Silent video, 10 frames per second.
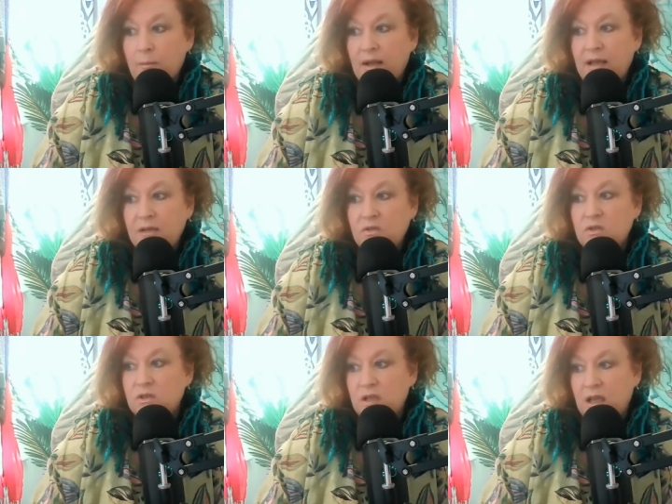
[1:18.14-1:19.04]
please
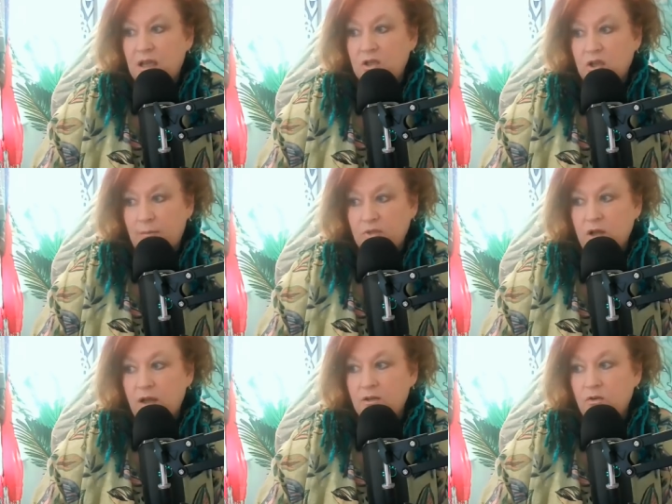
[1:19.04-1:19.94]
see Chapter
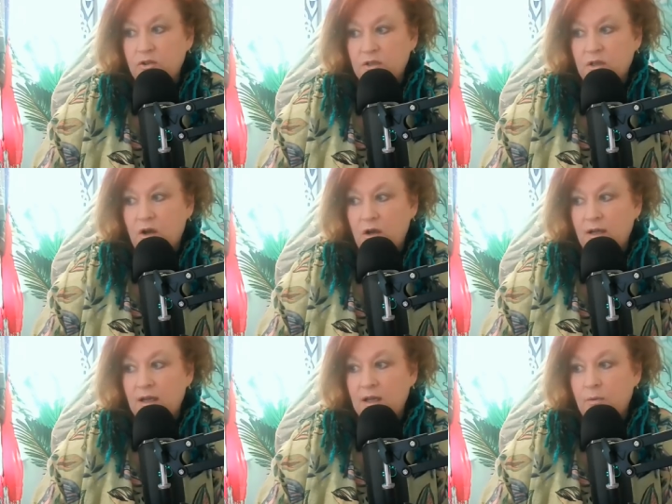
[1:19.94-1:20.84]
9, Goddess
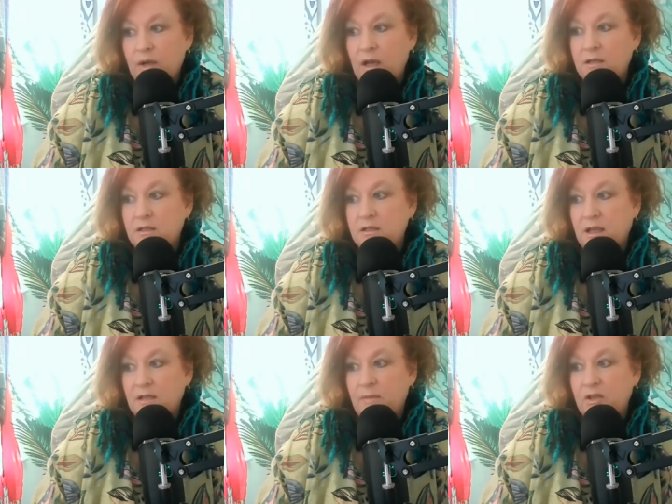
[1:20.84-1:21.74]
Kali, Liquid Light and
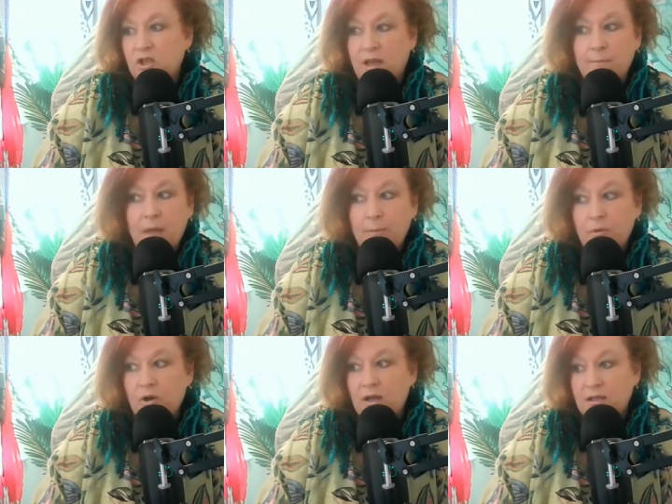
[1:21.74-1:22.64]
Sex Magic in my
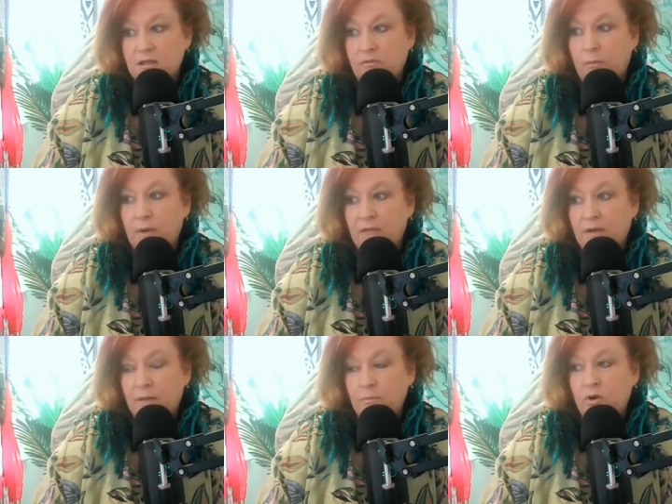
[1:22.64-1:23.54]
book, Lessons from a
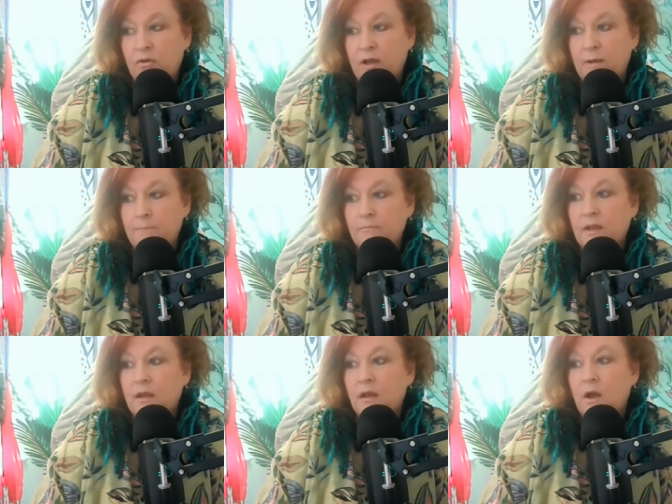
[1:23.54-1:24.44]
Living Lemuria.
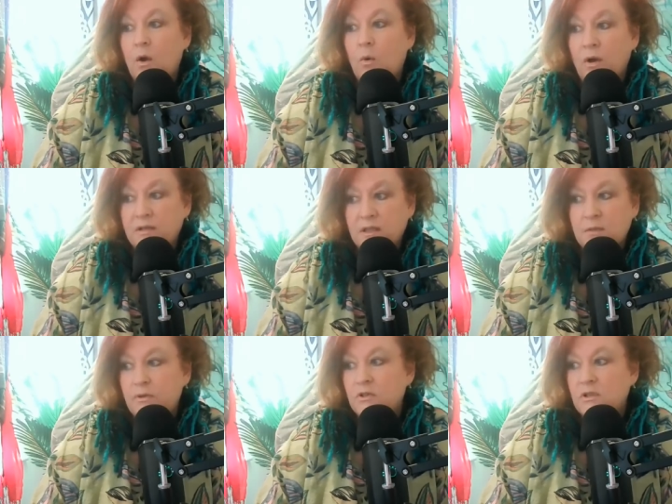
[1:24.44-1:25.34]
Whilst this
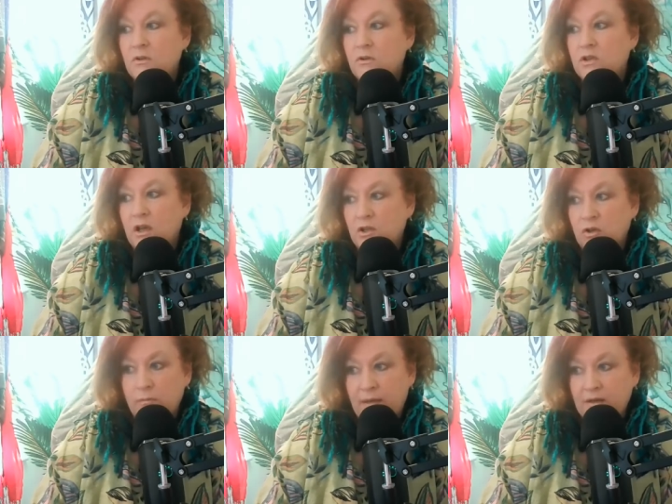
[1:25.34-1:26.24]
book does not touch
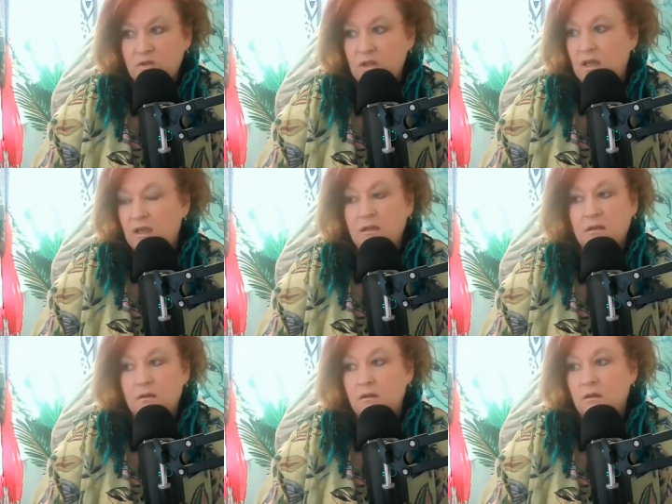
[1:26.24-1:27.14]
on Maxine